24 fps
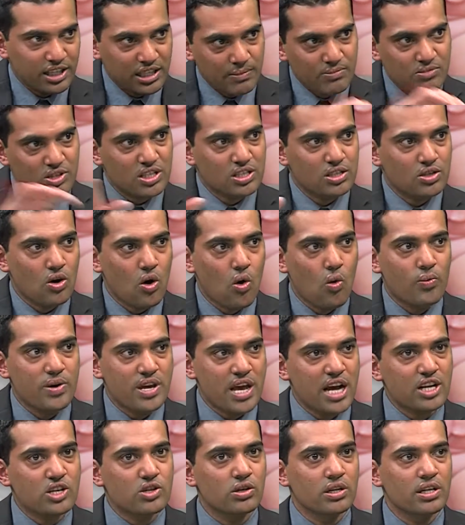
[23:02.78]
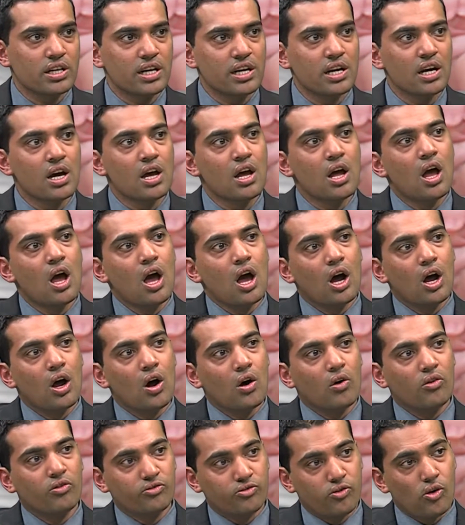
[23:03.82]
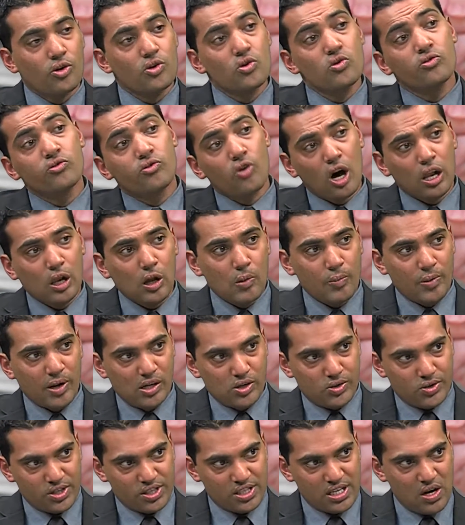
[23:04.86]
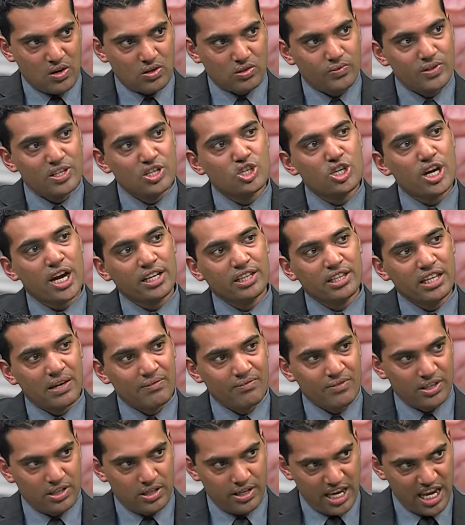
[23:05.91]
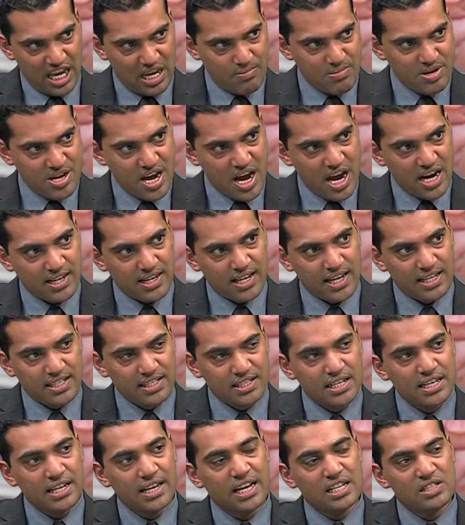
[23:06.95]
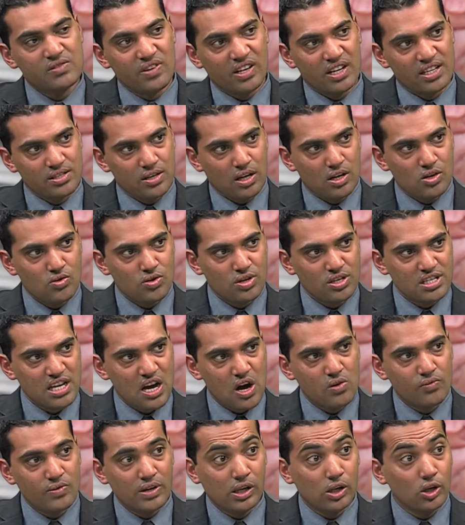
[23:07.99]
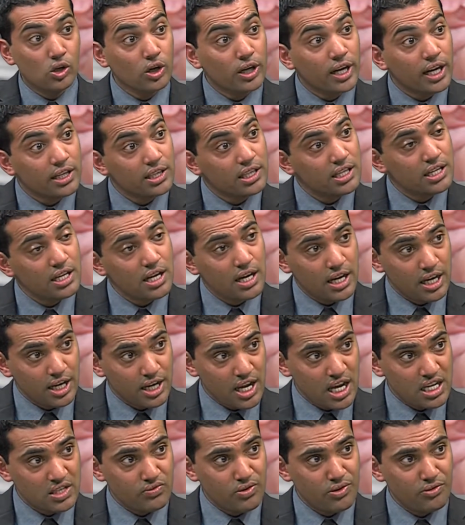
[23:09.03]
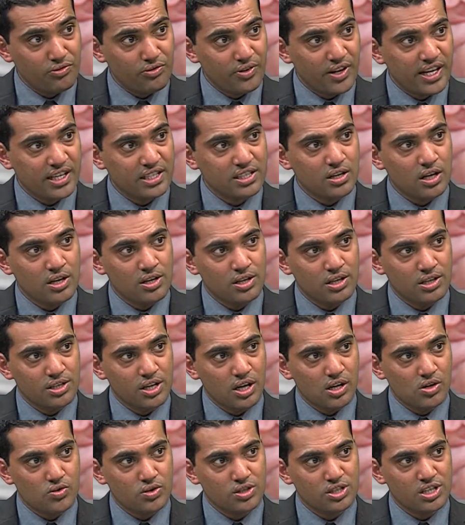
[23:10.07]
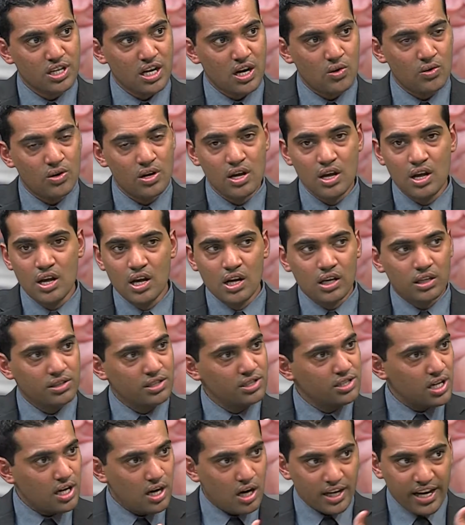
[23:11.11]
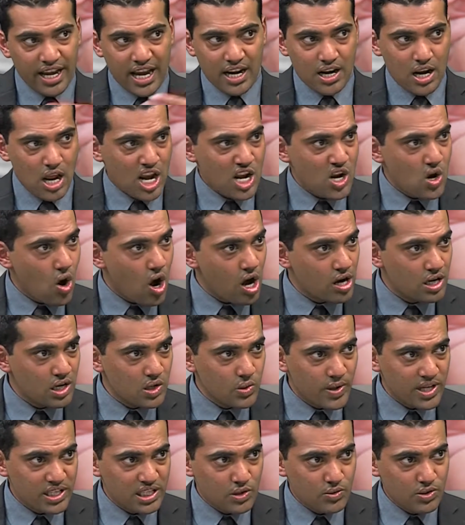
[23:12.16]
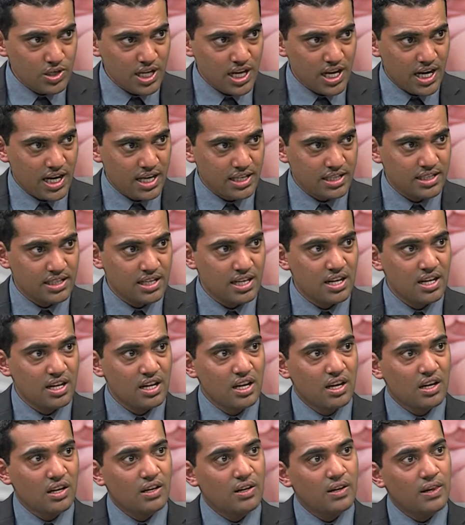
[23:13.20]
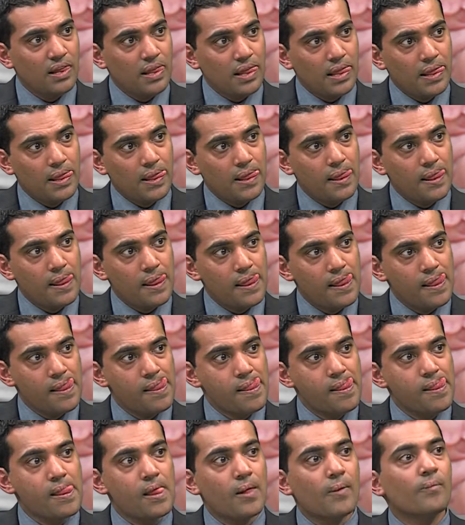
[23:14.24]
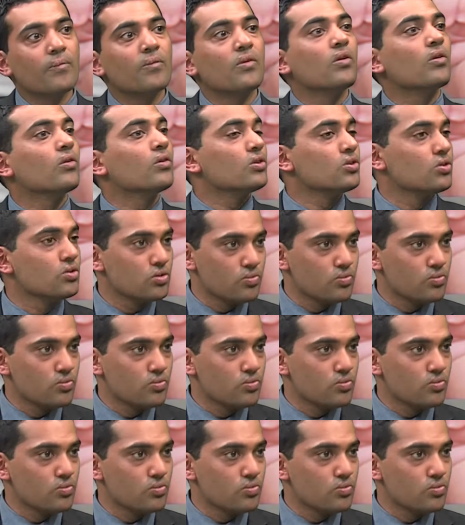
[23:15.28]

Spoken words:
them just go. We actually do follow-up ultrasound. We check them with the ABI testing as well as ultrasound. We look at the areas we fix under the ultrasound. These are again non-invasive tests. To make sure it's still pumping the amount of blood.